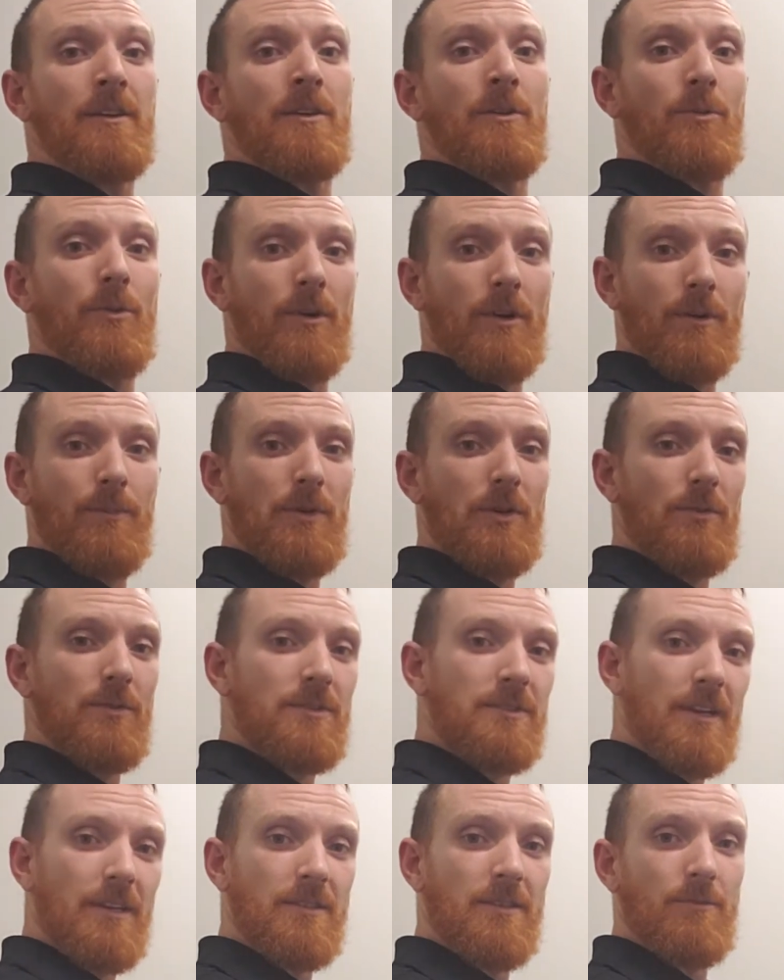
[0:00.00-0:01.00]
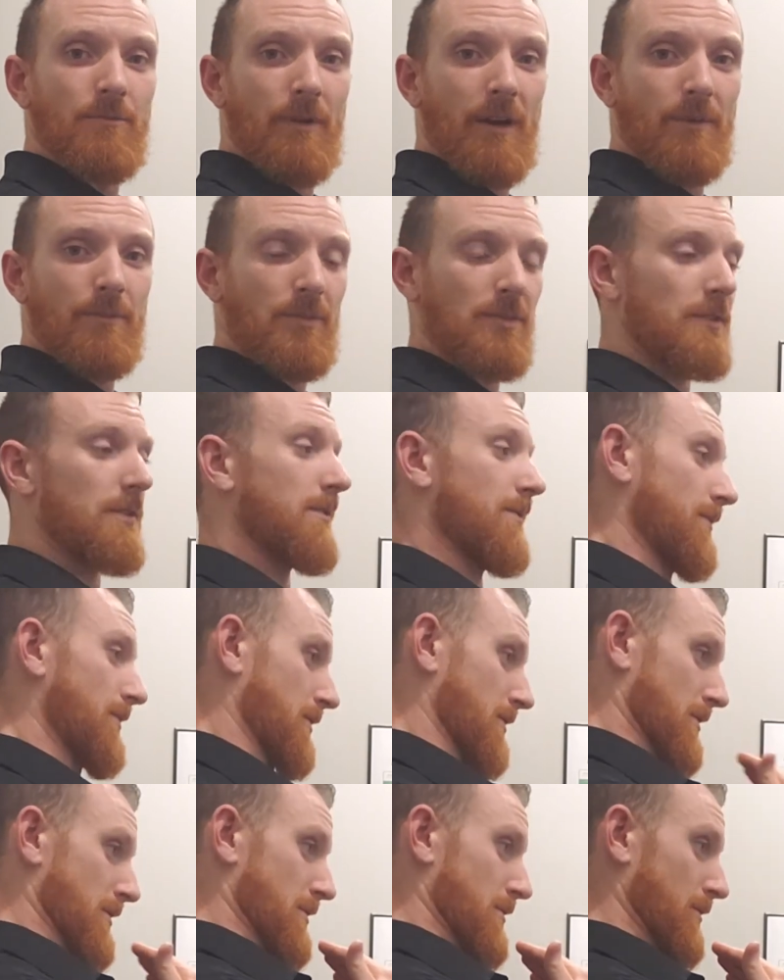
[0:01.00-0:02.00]
We're going to be doing sets and reps.
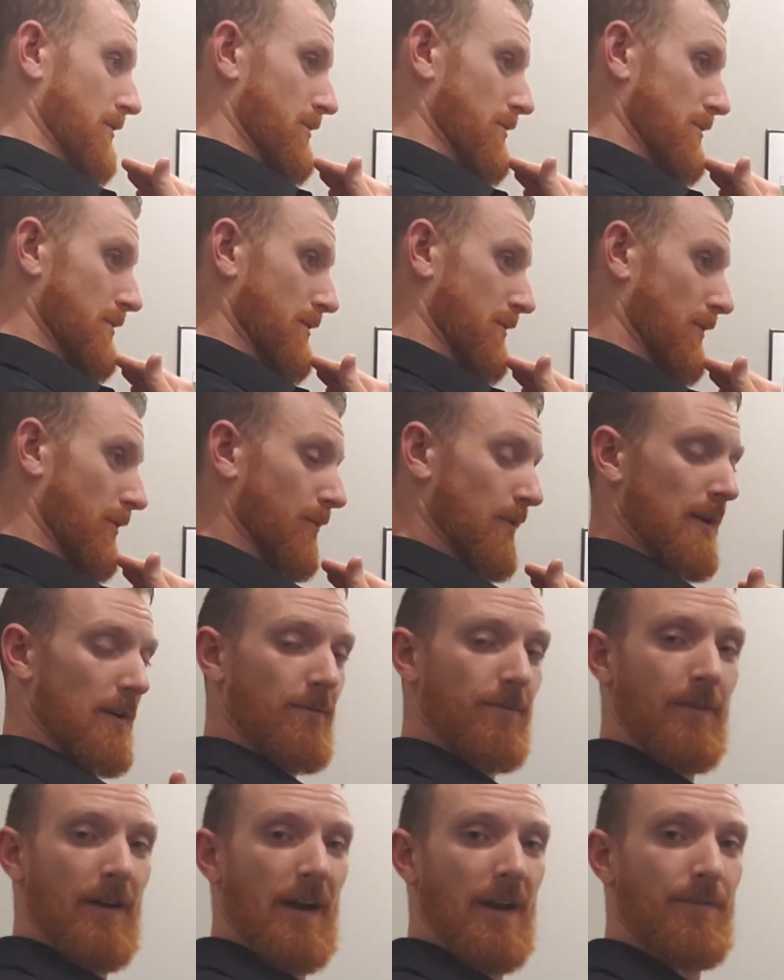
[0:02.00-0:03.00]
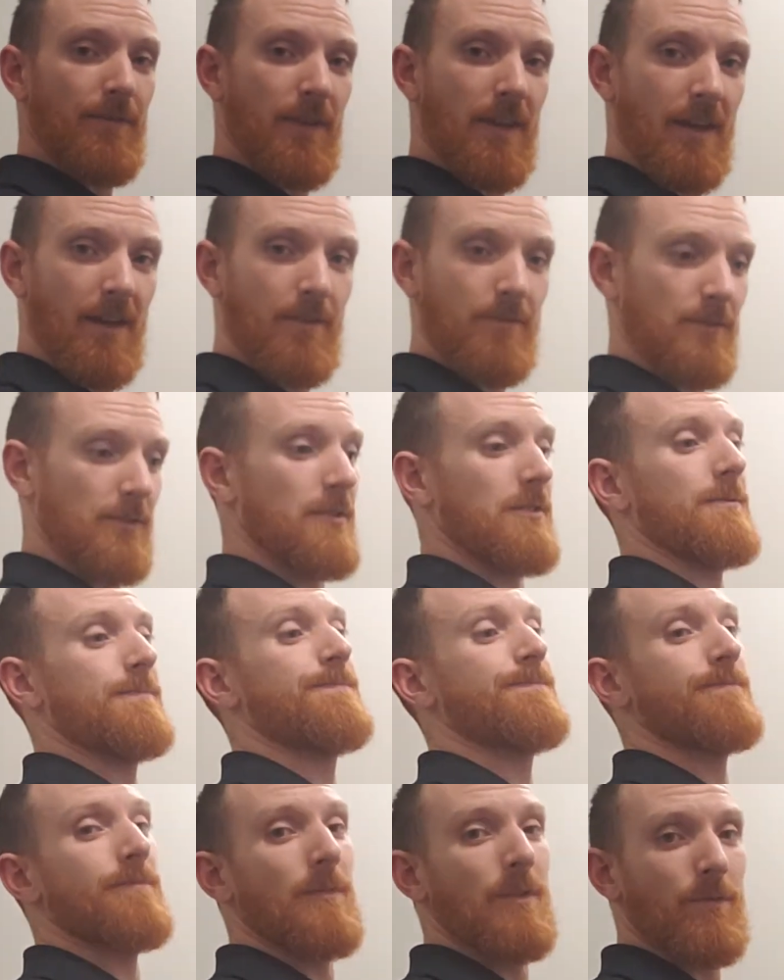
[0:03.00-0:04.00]
So you'll do the 3 to 5 count
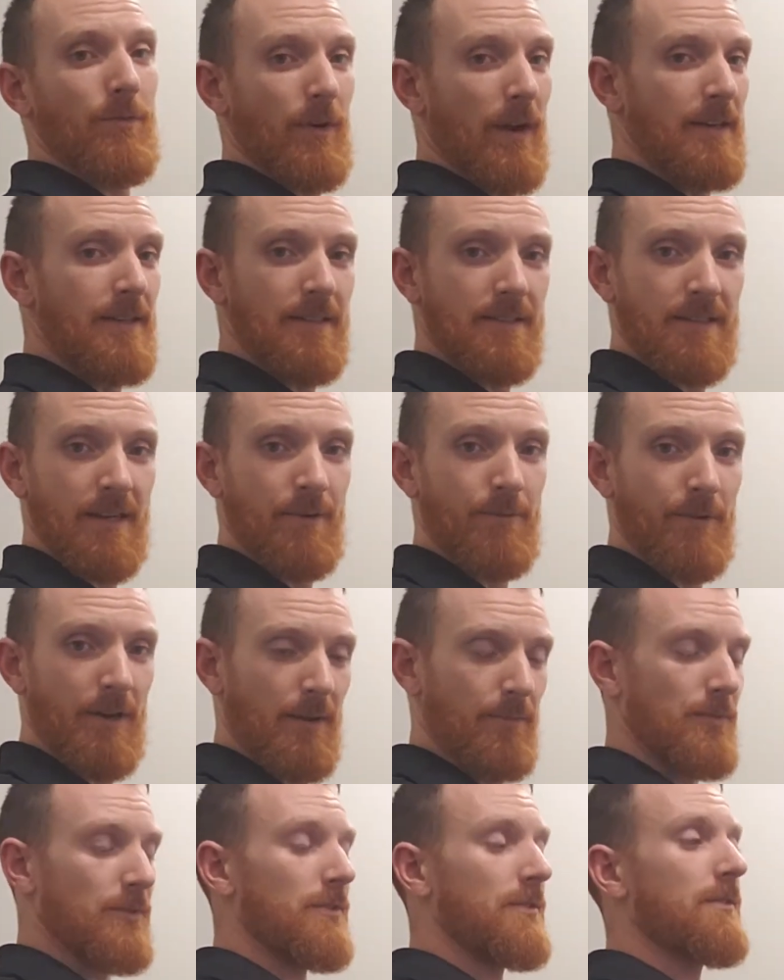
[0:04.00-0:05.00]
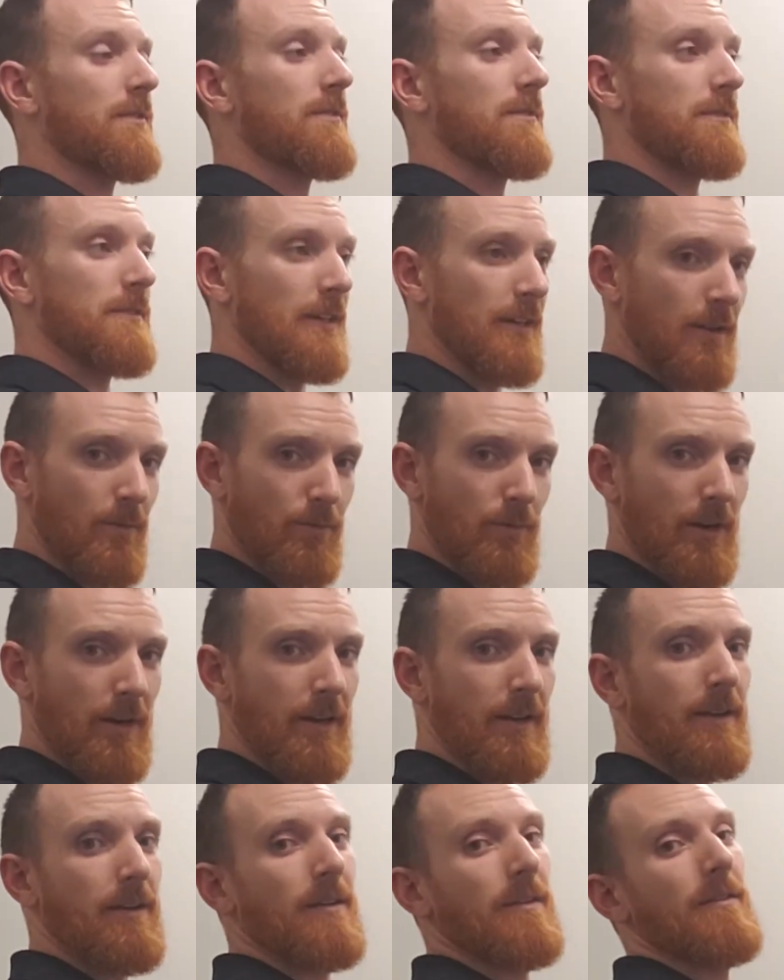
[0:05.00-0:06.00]
for 8 to 10 reps, take a
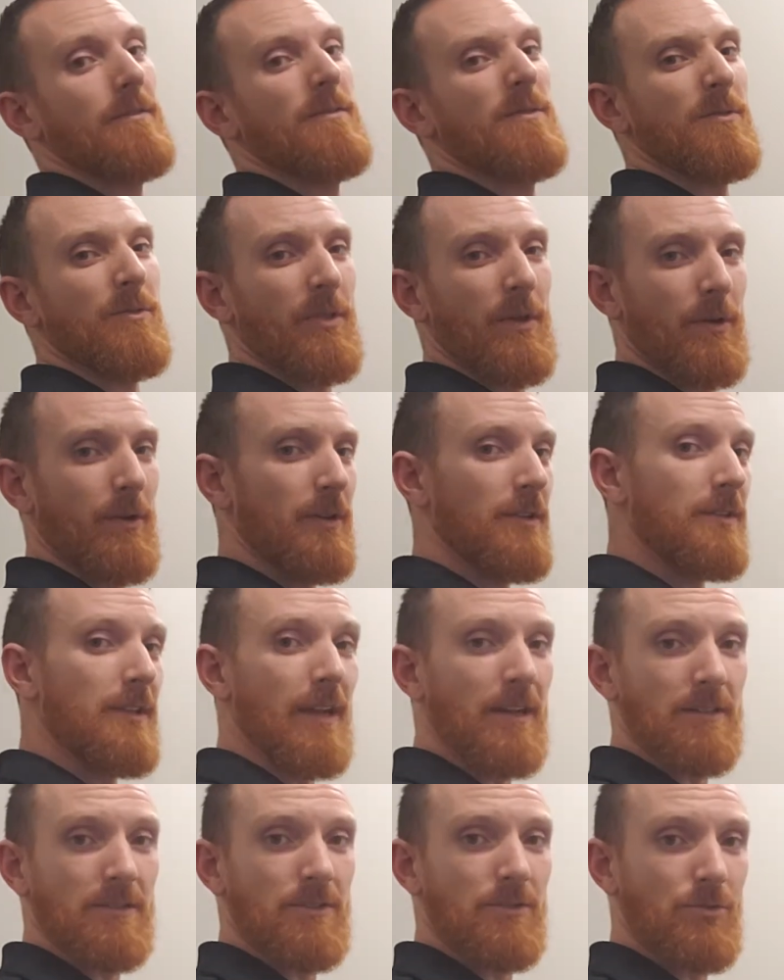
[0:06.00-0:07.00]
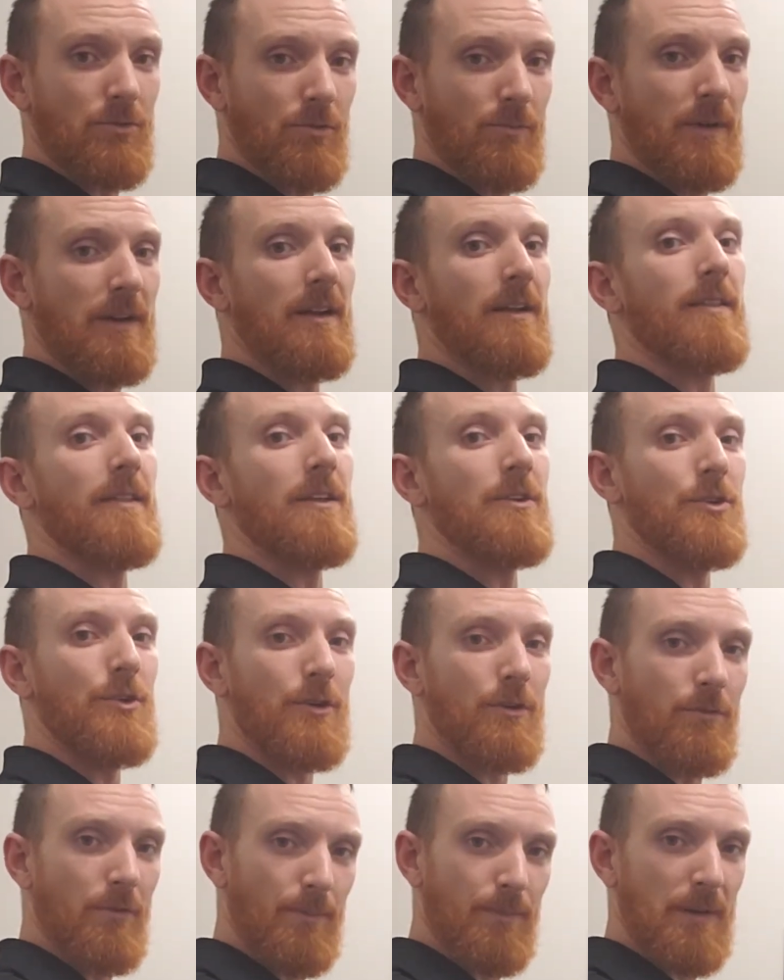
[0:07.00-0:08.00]
break, 30 seconds to a minute, then you
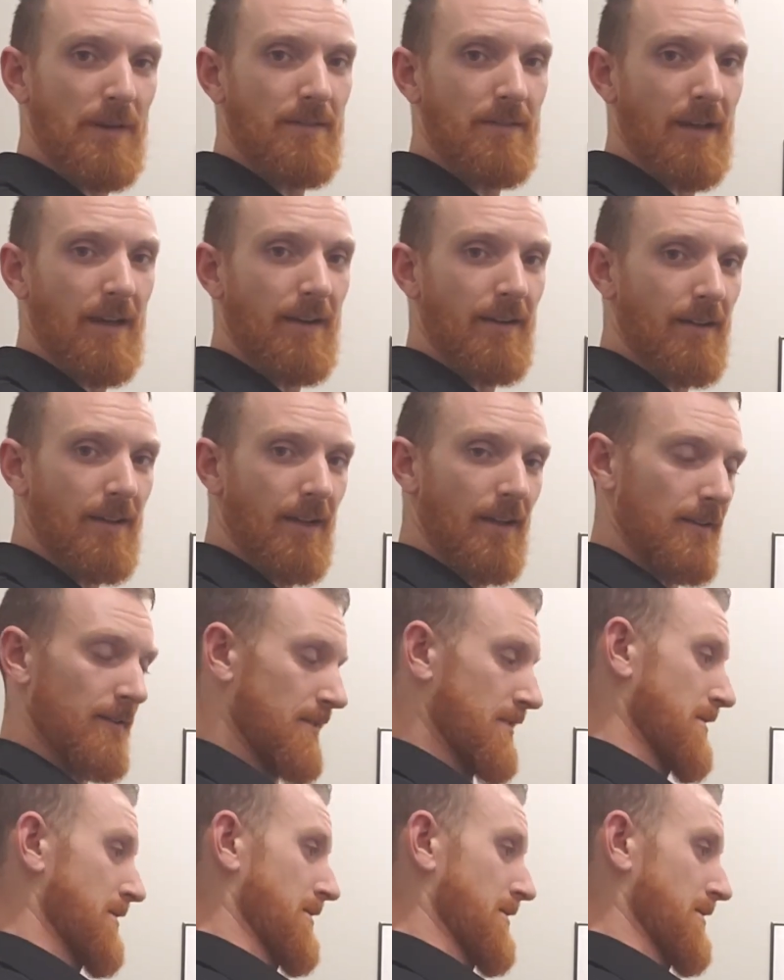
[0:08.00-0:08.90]
can repeat that again.